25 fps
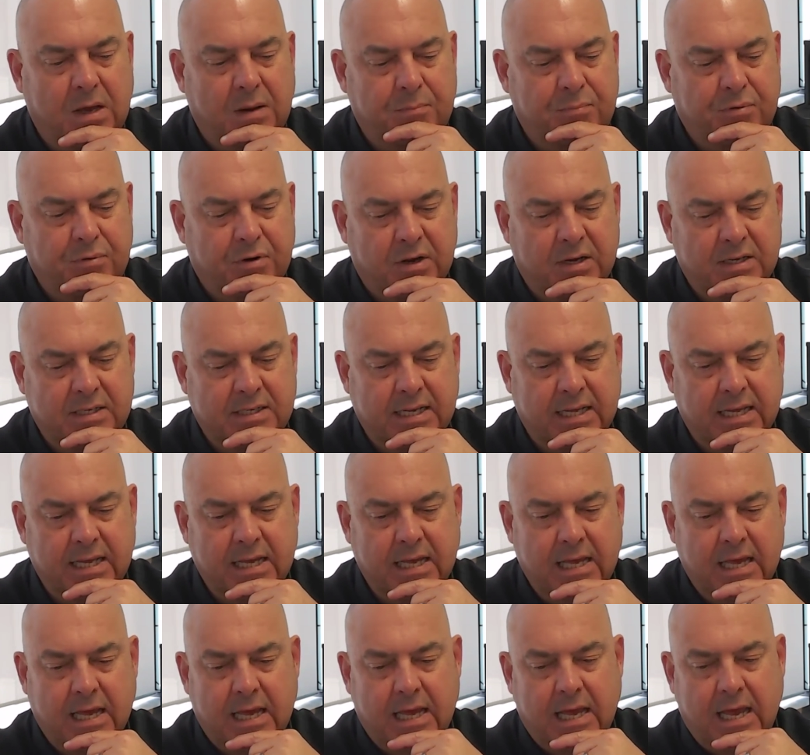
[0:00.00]
pricing.
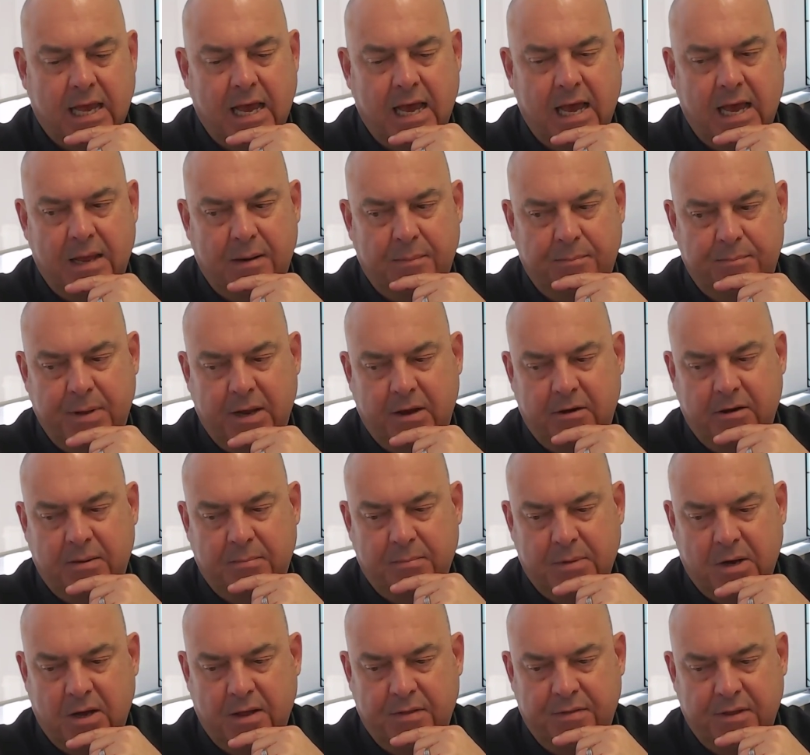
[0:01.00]
And bear in
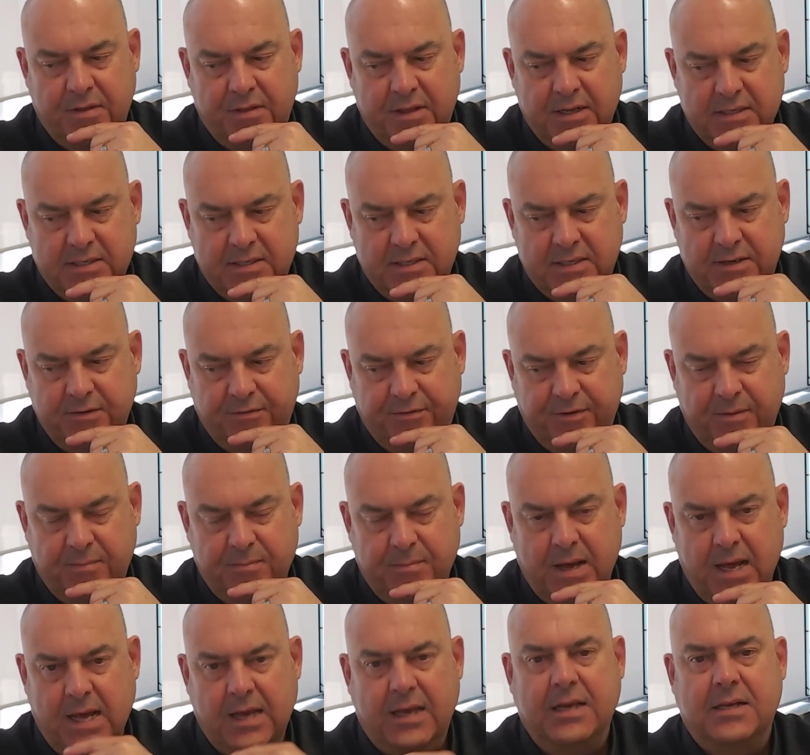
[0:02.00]
mind that there's different
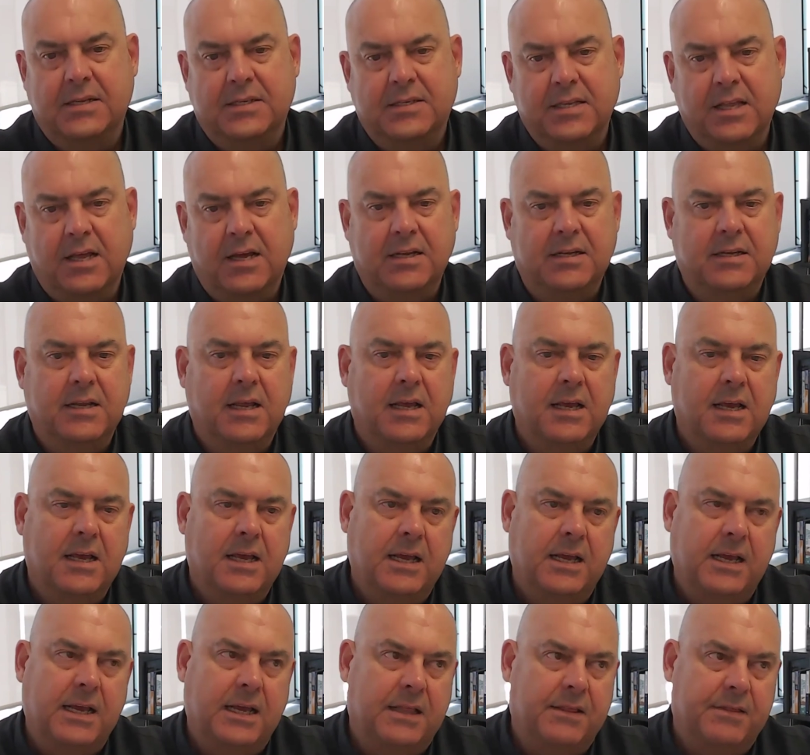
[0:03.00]
markets. Like,
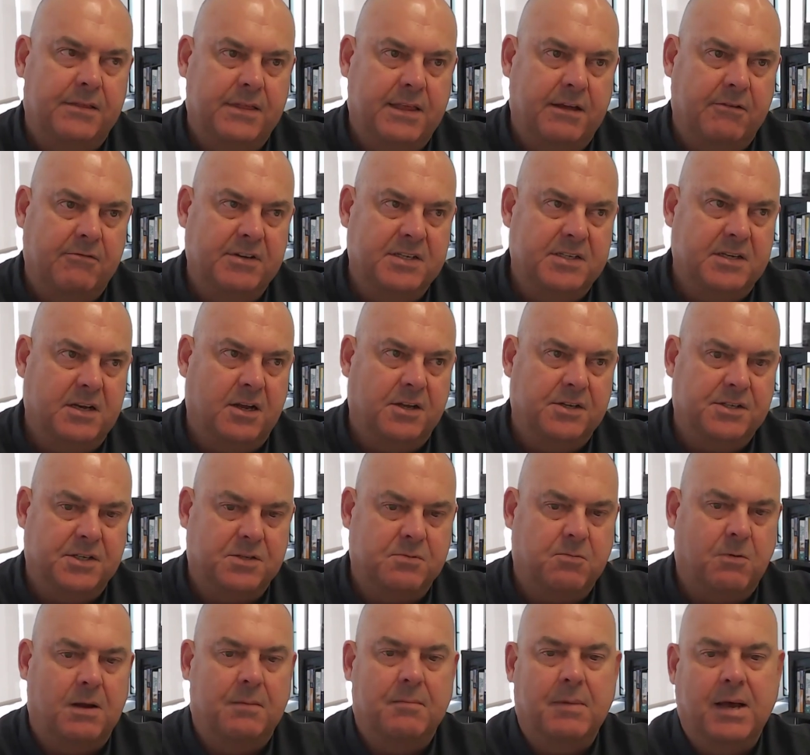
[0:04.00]
there is no
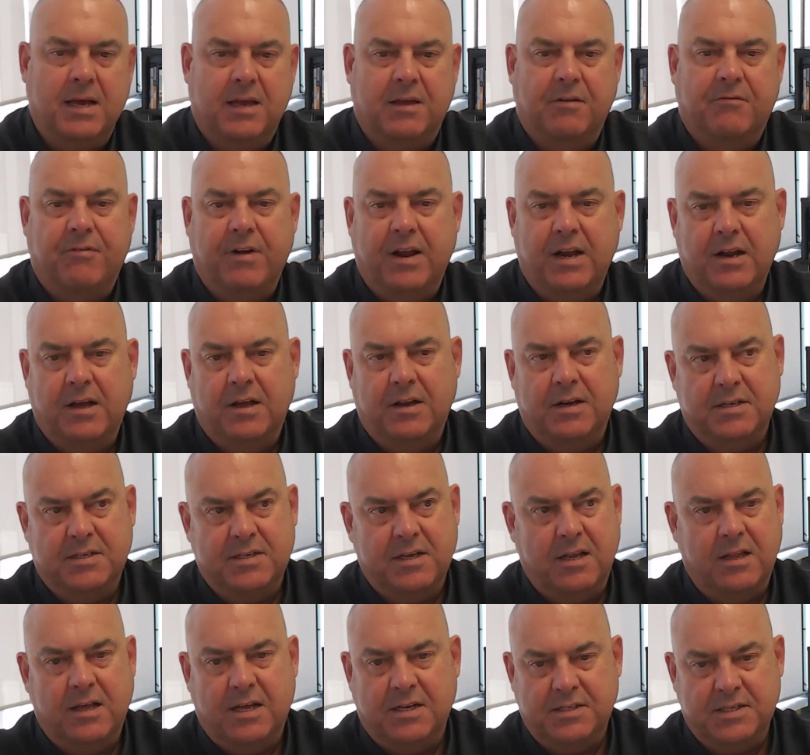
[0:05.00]
just one market for anode. It's
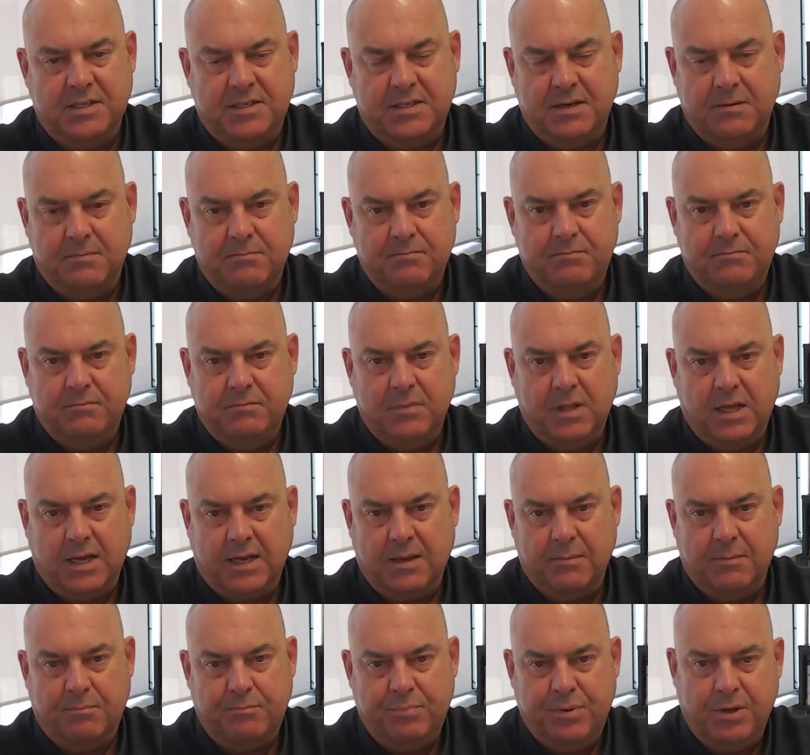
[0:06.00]
not like just a
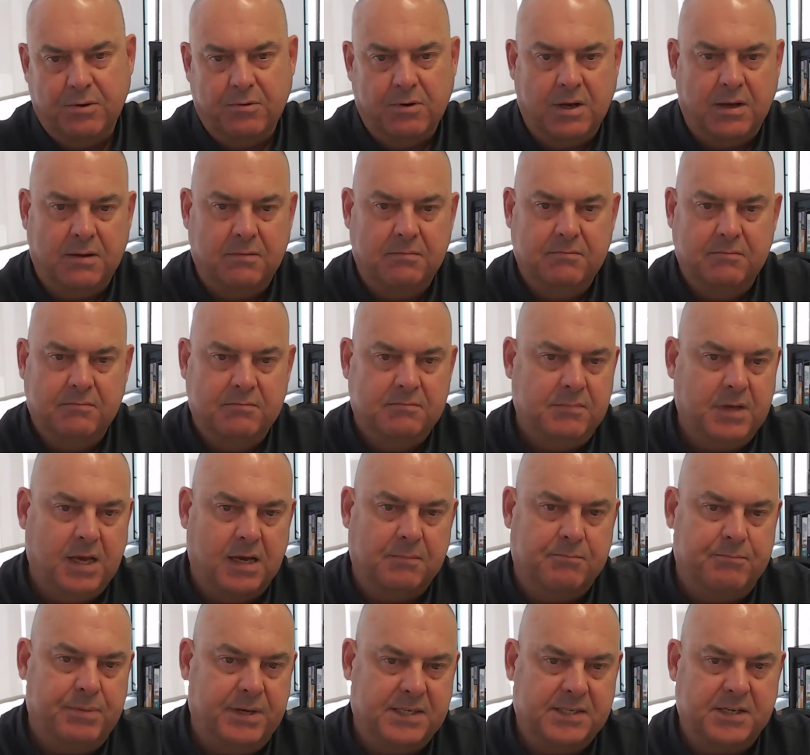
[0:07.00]
pure
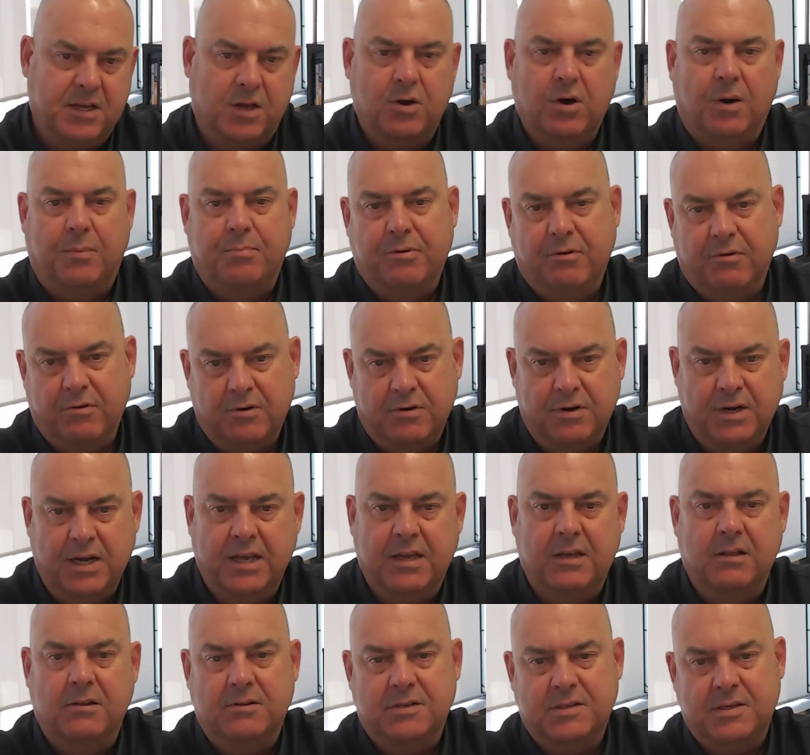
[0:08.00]
piece of copper or
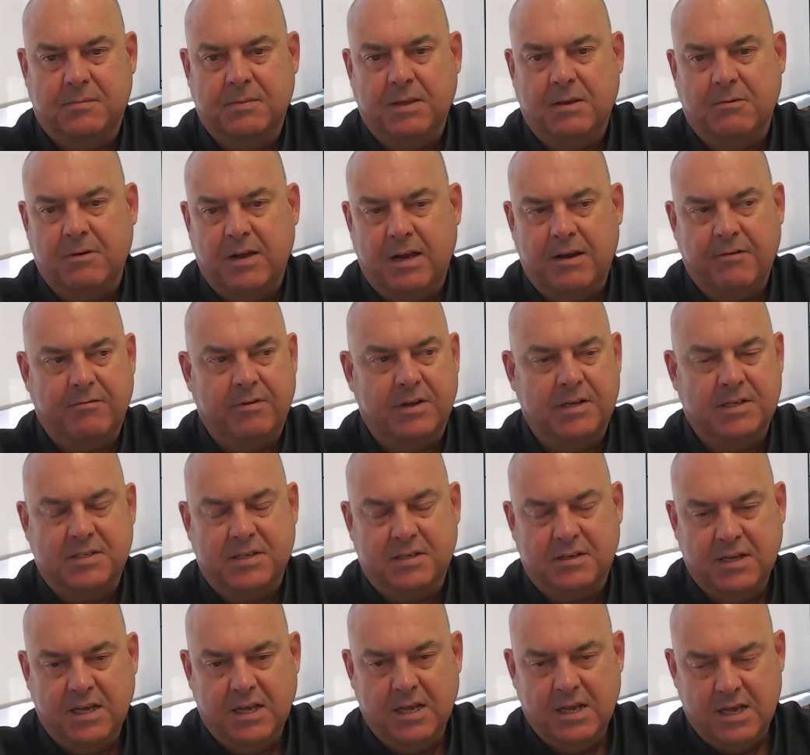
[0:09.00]
nickel or something where everyone's
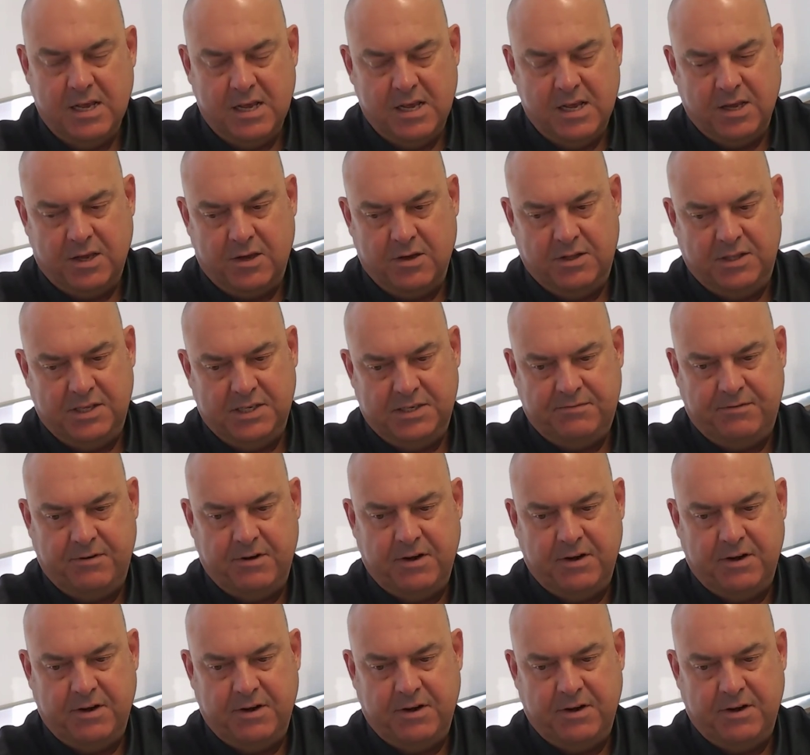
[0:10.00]
got this